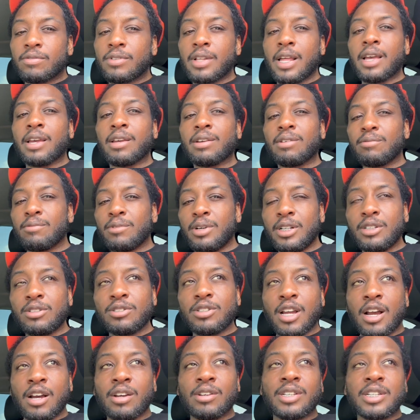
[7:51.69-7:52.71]
Like, what do
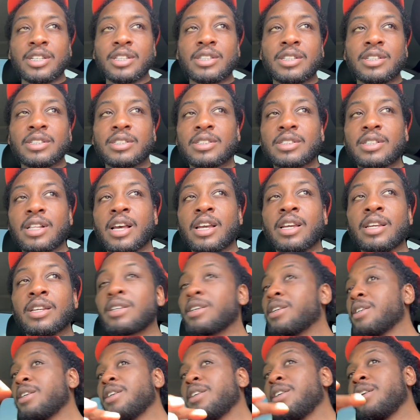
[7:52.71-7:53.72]
y'all get this? Like,
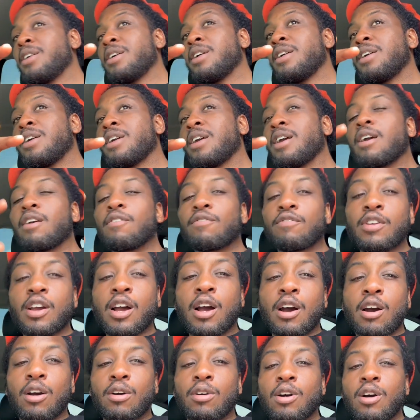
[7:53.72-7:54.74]
if
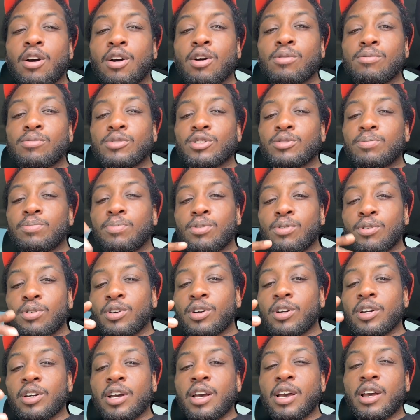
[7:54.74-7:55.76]
y'all homeless,
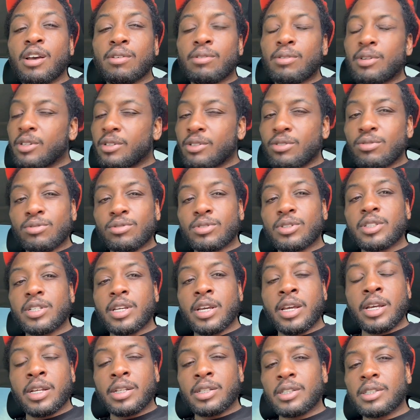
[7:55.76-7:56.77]
poor, you know what I'm
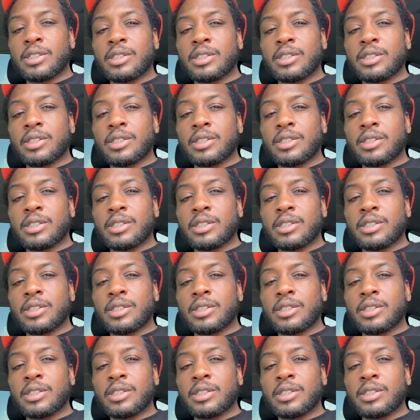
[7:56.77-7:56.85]
saying?